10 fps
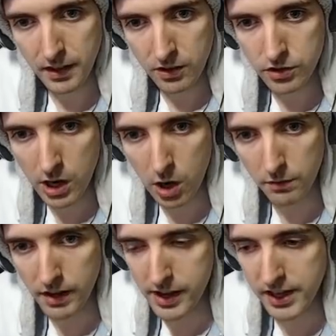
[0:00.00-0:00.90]
So
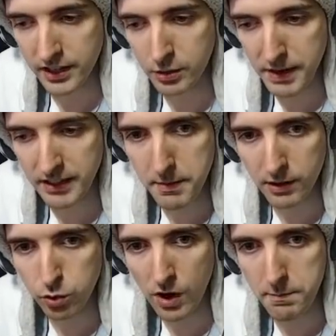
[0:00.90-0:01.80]
expect
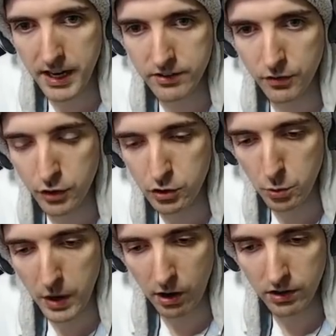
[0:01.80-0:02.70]
about 12 minutes if you do
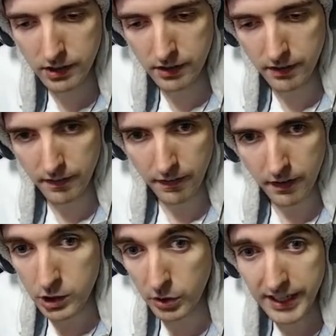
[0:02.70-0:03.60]
well.
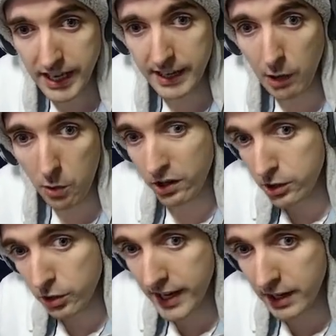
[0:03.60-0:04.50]
You can get it lower.
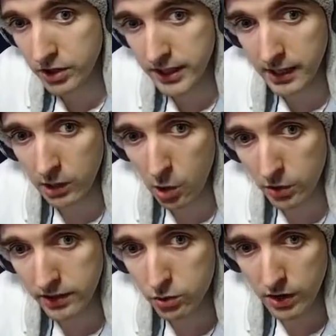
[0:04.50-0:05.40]
You can actually get it lower
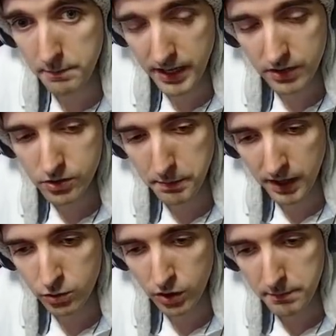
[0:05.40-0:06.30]
than 12 minutes,
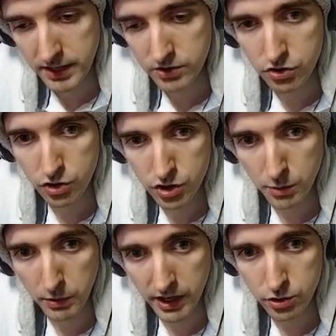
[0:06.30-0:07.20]
but 12 minutes is usually
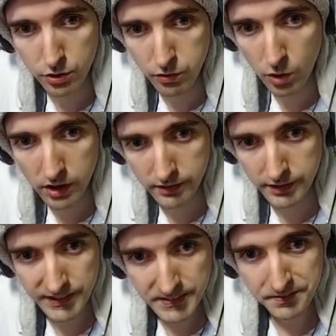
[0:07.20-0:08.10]
what I shoot for.
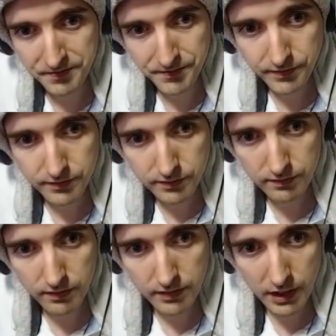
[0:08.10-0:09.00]

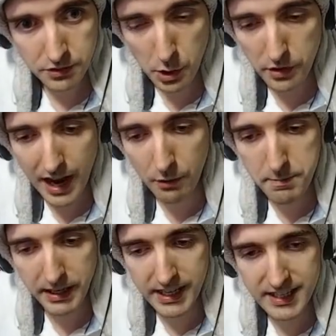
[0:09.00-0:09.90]
So now we
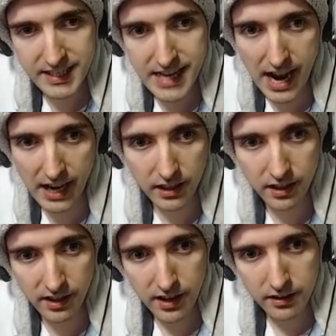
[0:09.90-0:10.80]
begin the stack.
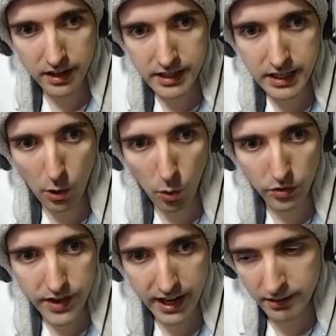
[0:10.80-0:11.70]
It's like the
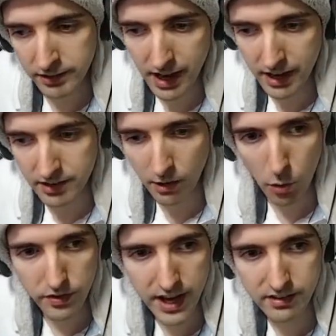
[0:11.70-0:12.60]
old days, guys. The
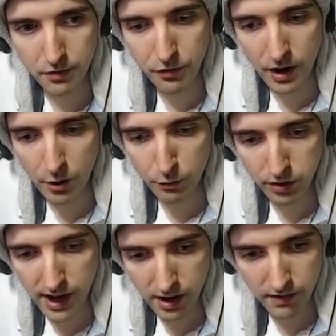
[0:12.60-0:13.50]
old days of Feral
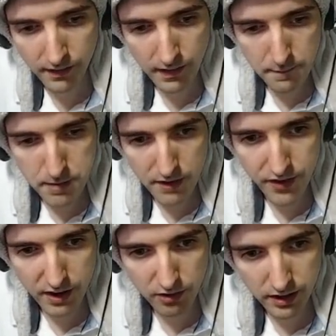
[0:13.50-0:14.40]
Flare. My
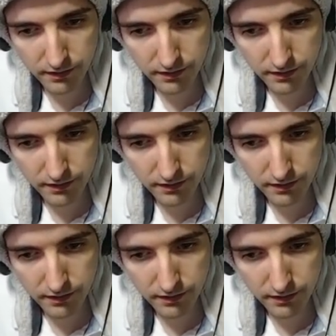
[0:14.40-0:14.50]
favorite.